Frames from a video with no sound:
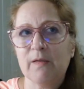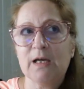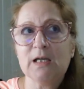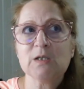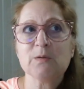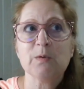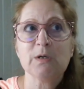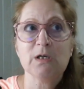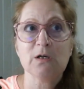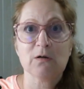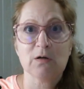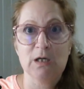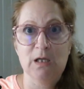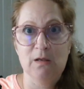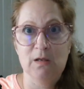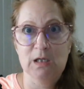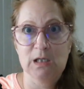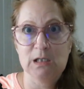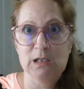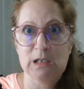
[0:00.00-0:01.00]
That's when you're
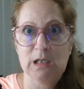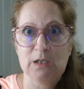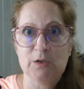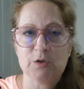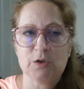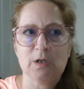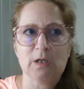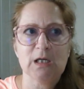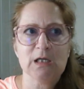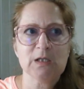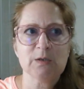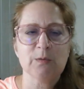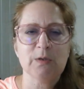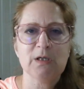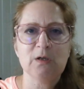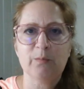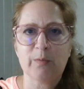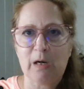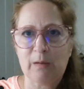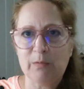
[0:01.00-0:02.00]
in the contention. That's
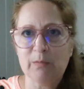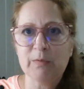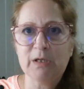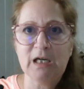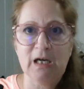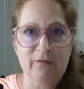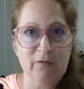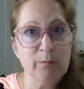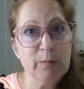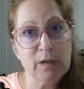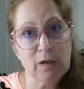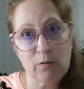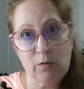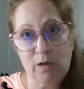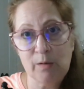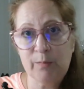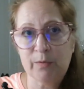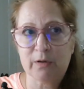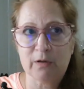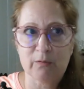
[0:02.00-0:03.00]
when you probably have a blow
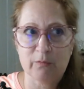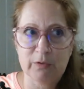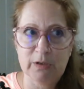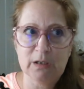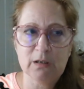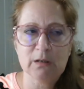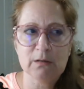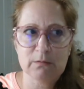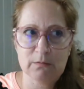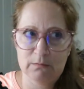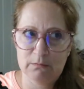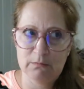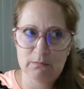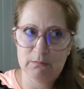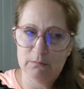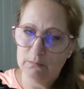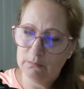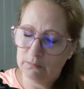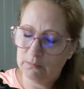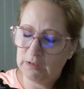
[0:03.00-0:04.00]
up or a real
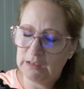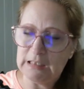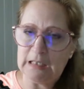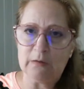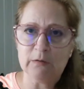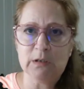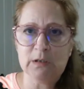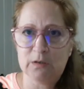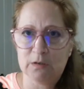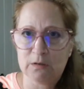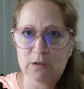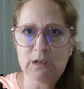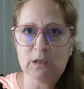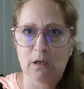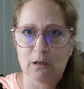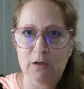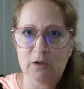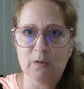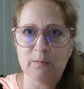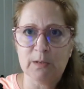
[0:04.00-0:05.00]
down and dirty
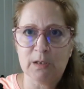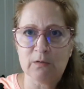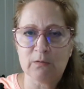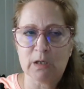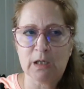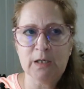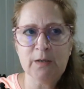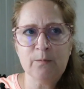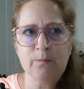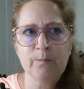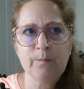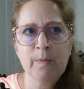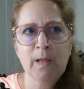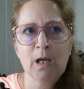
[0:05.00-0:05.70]
argument, right?